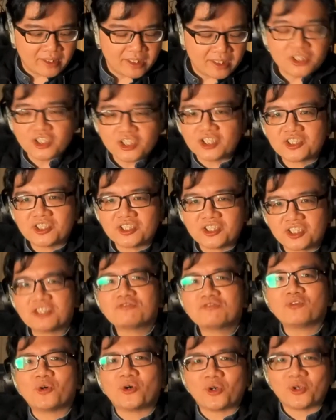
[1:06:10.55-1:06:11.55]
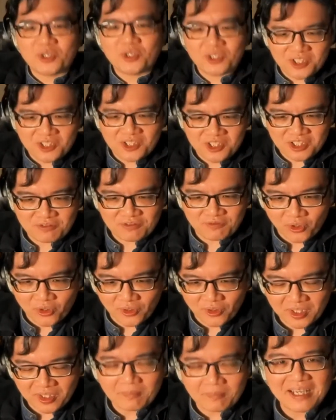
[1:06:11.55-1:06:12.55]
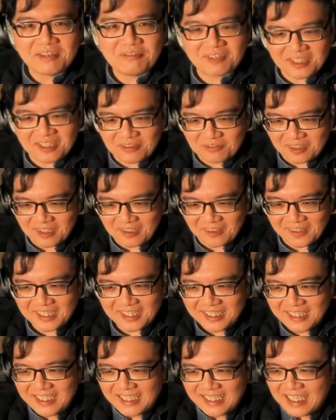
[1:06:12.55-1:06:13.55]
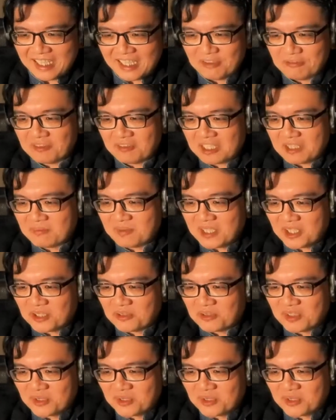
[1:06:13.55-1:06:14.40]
Just just correct. for just for the benefit of our uh, oh, our, yeah,